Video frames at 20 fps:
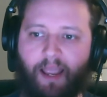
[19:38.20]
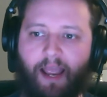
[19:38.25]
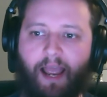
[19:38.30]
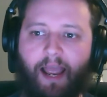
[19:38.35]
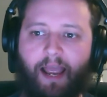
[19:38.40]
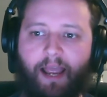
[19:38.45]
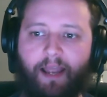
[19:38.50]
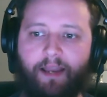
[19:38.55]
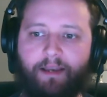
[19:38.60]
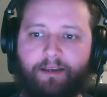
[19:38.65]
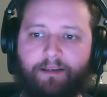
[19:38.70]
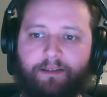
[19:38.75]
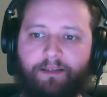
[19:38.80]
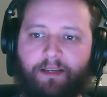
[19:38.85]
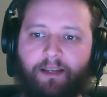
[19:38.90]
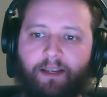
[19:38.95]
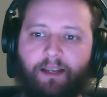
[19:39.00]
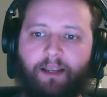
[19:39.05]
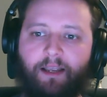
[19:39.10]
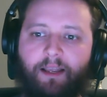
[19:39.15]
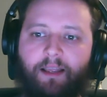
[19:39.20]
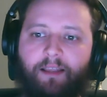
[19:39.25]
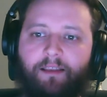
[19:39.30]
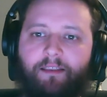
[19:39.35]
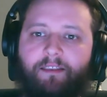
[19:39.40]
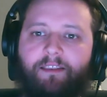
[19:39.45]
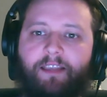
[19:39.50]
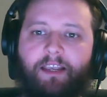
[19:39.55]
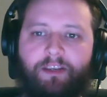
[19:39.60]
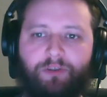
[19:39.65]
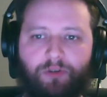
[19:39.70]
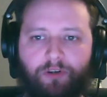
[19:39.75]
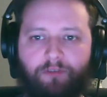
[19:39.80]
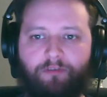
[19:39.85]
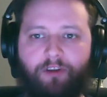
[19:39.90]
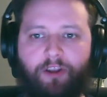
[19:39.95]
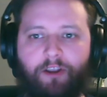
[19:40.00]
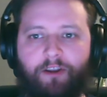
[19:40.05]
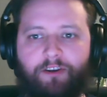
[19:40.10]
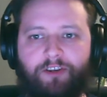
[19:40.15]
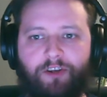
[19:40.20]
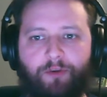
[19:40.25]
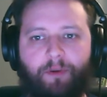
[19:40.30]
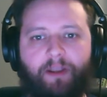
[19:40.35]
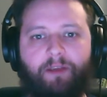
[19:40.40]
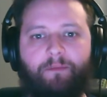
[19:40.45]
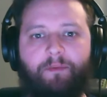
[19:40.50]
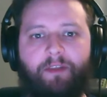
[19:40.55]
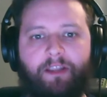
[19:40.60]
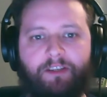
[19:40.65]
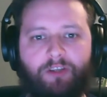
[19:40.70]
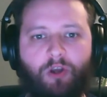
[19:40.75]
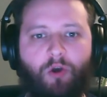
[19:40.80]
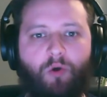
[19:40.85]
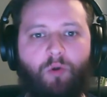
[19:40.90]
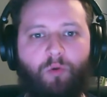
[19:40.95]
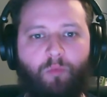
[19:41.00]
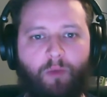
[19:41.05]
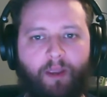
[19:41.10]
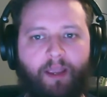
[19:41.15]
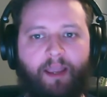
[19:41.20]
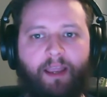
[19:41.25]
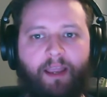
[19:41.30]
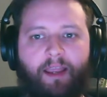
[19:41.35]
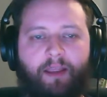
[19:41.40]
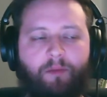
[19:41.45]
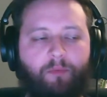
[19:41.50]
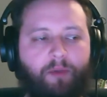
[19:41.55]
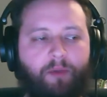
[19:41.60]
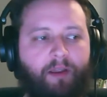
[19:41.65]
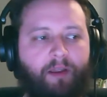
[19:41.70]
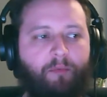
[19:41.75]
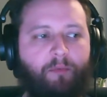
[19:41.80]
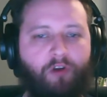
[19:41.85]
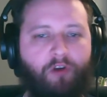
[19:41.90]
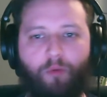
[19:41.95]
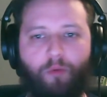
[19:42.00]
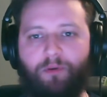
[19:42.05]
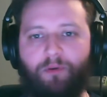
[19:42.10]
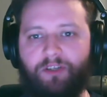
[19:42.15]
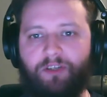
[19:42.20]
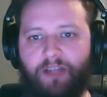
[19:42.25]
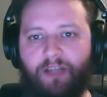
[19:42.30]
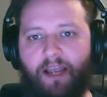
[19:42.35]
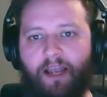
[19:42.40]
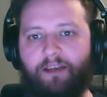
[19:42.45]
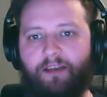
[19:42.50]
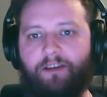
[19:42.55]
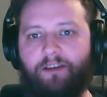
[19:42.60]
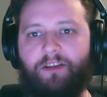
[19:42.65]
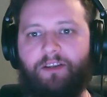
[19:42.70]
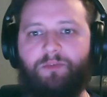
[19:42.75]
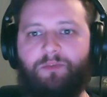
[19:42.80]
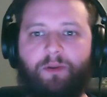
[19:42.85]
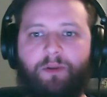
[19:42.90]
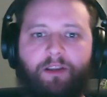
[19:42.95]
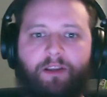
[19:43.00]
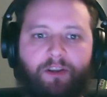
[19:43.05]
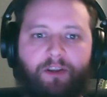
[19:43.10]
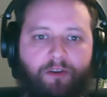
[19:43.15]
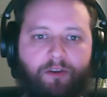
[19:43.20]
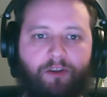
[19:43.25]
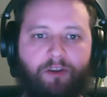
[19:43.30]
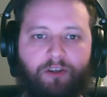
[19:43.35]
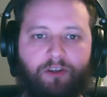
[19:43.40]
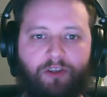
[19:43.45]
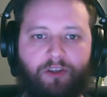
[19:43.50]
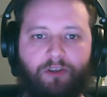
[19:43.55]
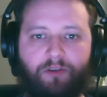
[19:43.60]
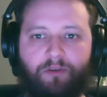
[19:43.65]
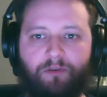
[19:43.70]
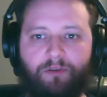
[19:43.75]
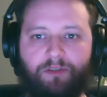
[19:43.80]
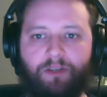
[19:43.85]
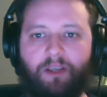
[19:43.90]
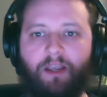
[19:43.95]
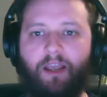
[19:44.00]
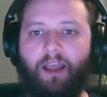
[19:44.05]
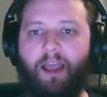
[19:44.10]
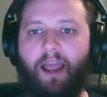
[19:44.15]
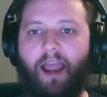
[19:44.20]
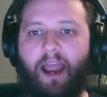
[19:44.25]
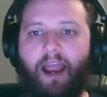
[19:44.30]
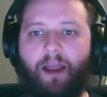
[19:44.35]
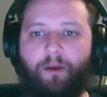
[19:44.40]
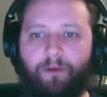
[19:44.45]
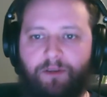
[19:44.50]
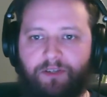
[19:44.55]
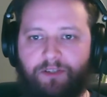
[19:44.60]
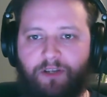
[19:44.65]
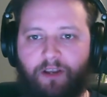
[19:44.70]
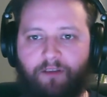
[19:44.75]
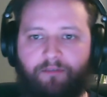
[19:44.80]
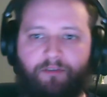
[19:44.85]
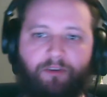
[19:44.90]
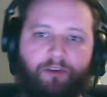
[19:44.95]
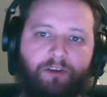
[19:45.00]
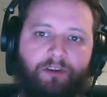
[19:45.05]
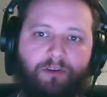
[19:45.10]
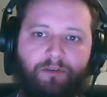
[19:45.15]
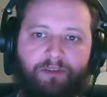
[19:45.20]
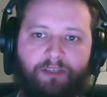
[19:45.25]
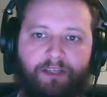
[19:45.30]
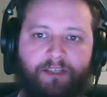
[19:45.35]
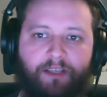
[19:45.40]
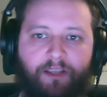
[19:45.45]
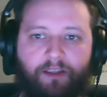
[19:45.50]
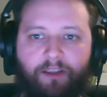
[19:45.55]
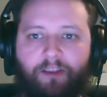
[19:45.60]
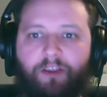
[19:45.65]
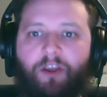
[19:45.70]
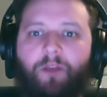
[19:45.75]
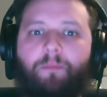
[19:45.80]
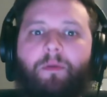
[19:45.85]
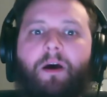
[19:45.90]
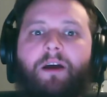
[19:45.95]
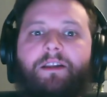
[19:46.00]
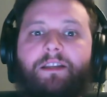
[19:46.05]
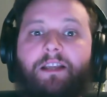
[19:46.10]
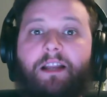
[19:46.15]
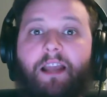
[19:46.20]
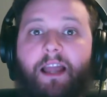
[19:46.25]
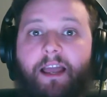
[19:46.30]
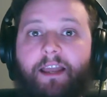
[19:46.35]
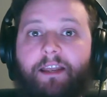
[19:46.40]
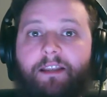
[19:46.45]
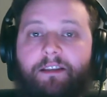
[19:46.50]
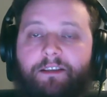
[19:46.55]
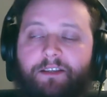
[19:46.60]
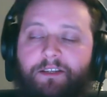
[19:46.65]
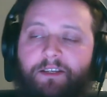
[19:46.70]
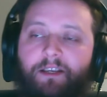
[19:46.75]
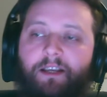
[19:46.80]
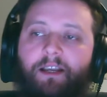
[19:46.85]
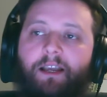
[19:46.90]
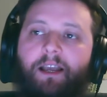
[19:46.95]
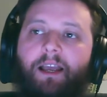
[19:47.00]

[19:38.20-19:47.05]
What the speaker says: And they sort of lured you in with this whole we're open standards, where you can use our stuff, you can use these other third-party clients.